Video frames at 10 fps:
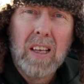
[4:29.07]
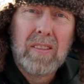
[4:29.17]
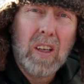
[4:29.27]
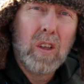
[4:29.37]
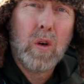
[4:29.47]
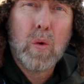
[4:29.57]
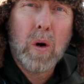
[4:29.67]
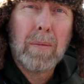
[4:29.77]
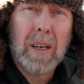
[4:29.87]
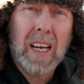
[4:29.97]
Still
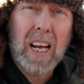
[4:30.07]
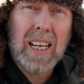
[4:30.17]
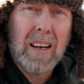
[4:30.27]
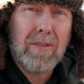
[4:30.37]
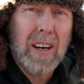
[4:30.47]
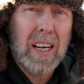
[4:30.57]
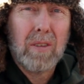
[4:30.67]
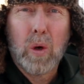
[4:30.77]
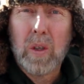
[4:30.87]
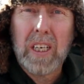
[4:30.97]
lukewarm, but I gotta get a fire
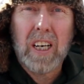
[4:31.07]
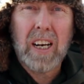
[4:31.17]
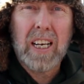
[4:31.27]
rolling here